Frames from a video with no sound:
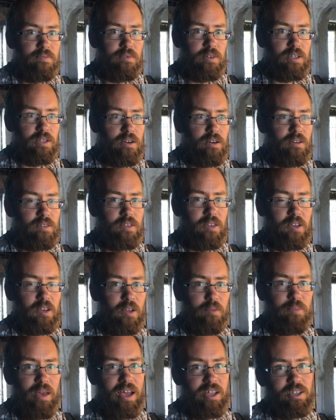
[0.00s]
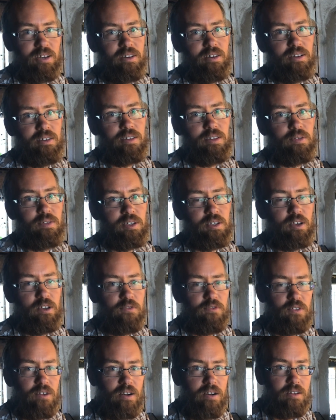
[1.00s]
Like yeah. The good bacteria, so it's good
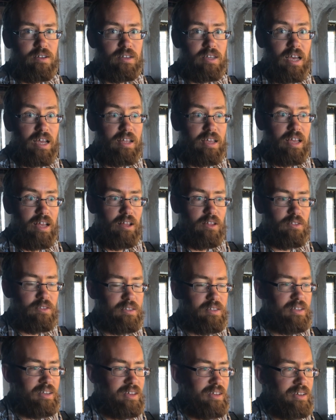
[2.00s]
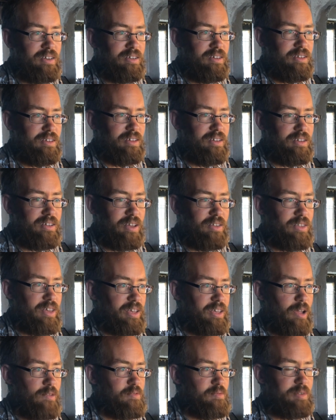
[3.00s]
for our gut health. And I think
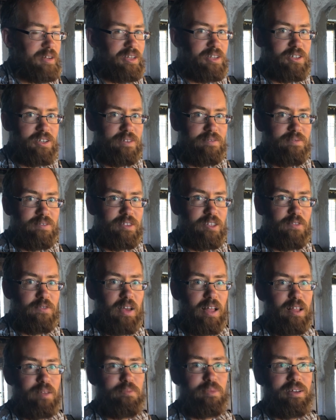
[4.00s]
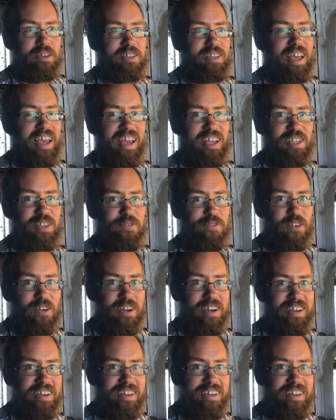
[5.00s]
everybody should develop a taste for